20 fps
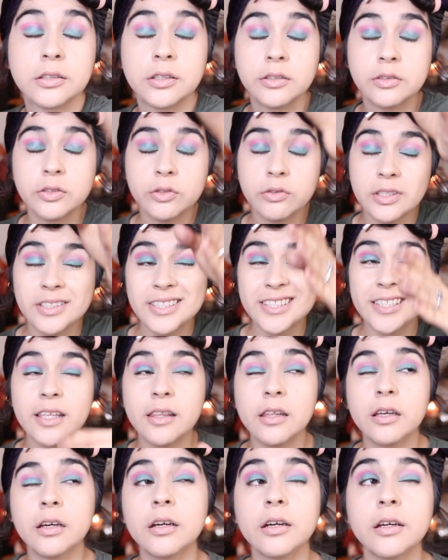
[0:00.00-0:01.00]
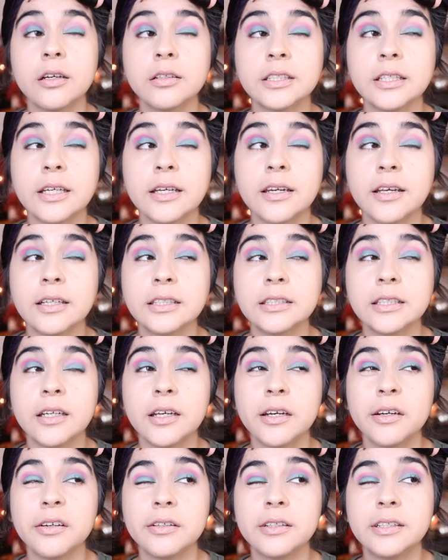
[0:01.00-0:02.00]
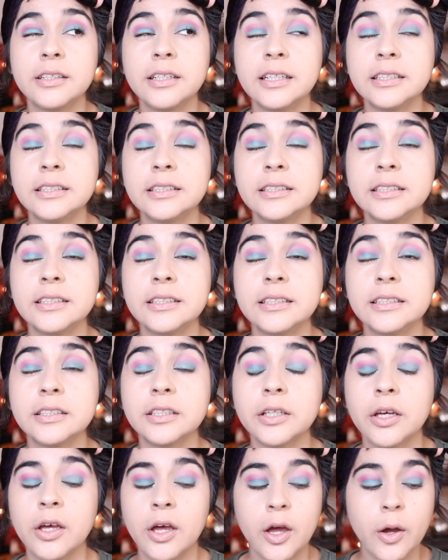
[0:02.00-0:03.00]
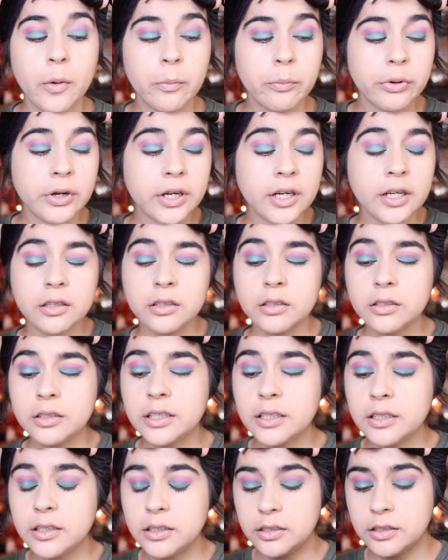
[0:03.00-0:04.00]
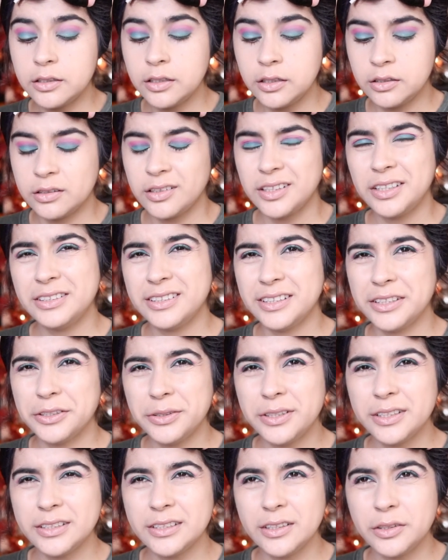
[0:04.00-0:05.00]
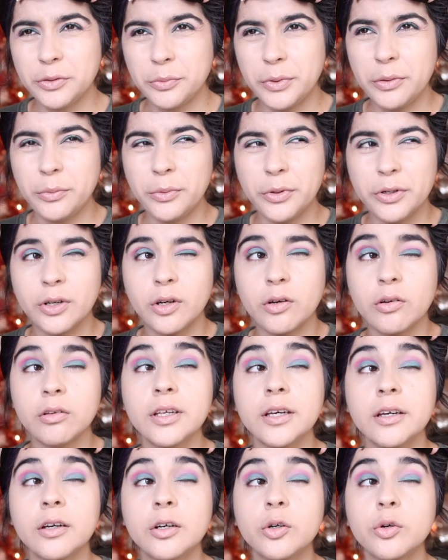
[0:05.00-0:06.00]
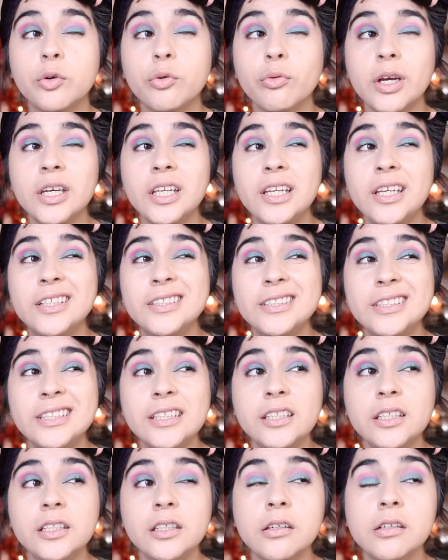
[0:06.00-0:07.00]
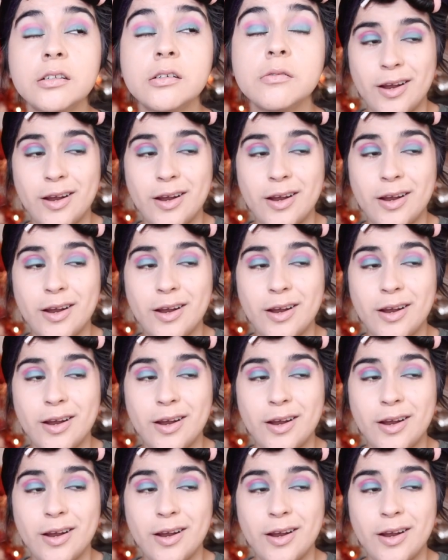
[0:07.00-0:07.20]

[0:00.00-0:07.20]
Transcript: So as you can see there, it's like nice and iridescent, pretty looking. Is iridescent the right word now? Like gradient-y.